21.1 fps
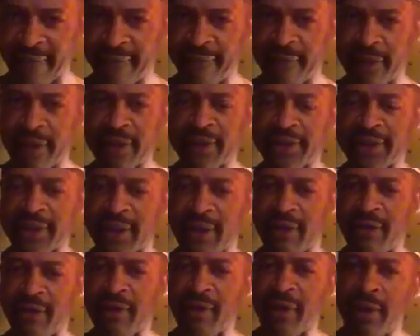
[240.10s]
for
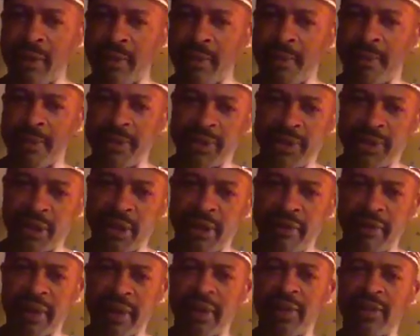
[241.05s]
yourself,
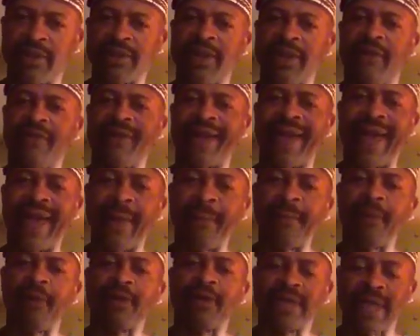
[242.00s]
preserving yourself, and
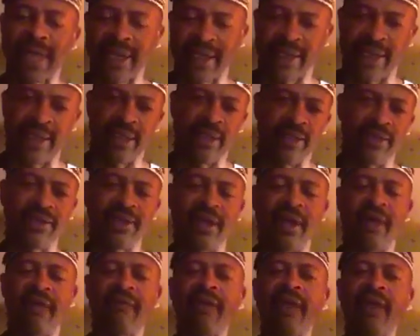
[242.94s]
protecting
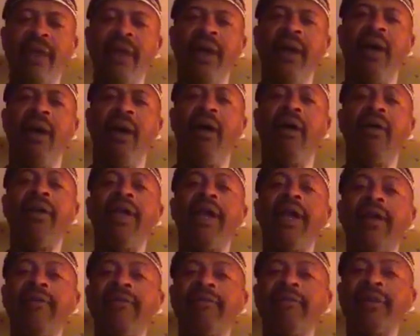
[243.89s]
yourself on
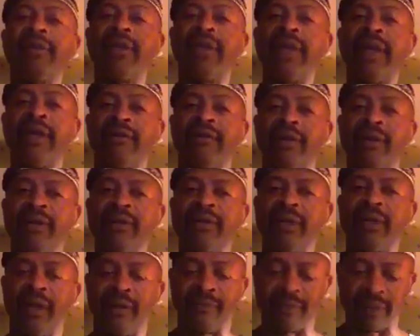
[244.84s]
every level
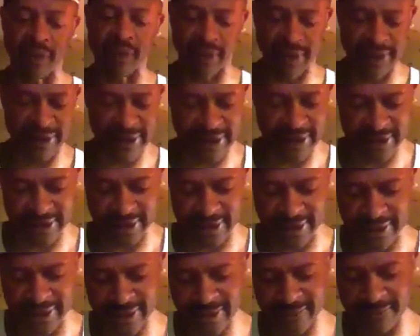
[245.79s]
of your
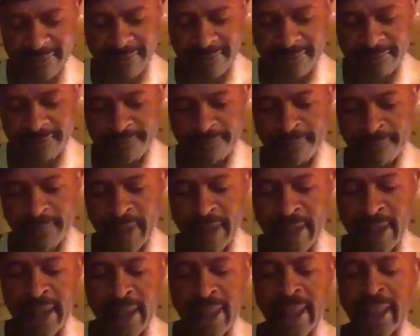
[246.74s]
existence.
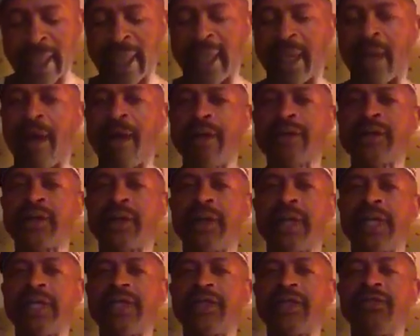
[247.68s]
It also
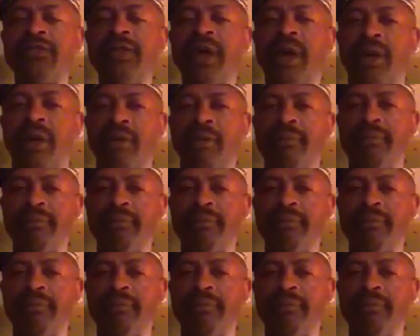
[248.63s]
lets you know